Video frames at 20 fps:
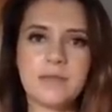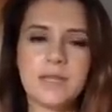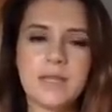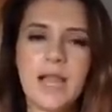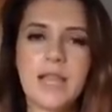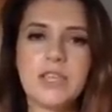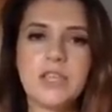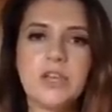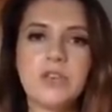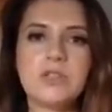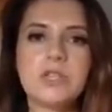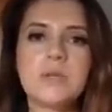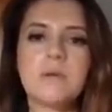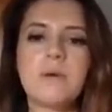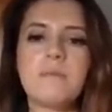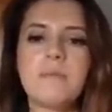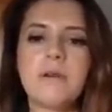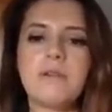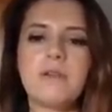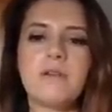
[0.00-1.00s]
Like, you two
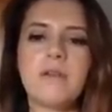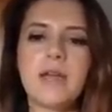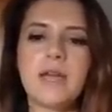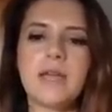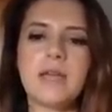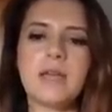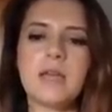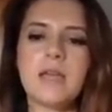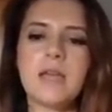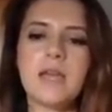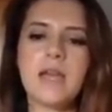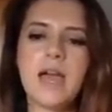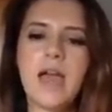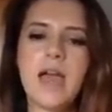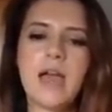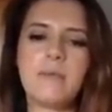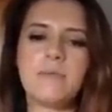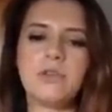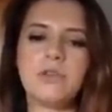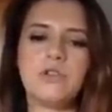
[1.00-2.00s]
are mirroring.
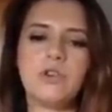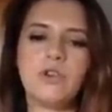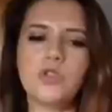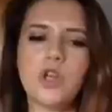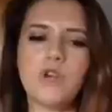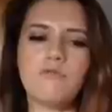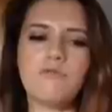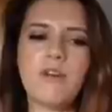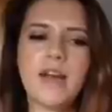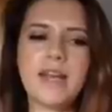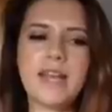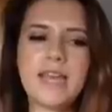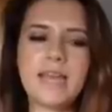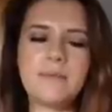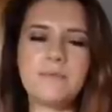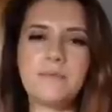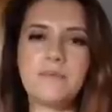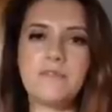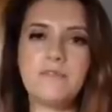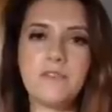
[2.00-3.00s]
You're not
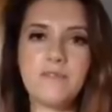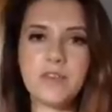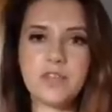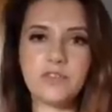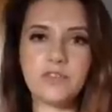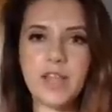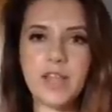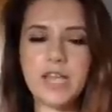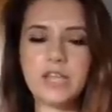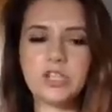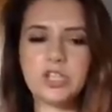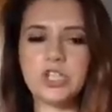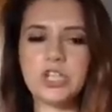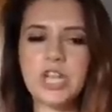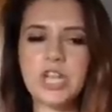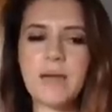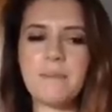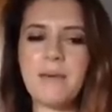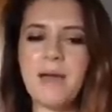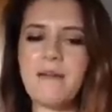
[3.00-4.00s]
ready for this
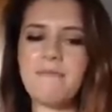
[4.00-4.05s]
relationship,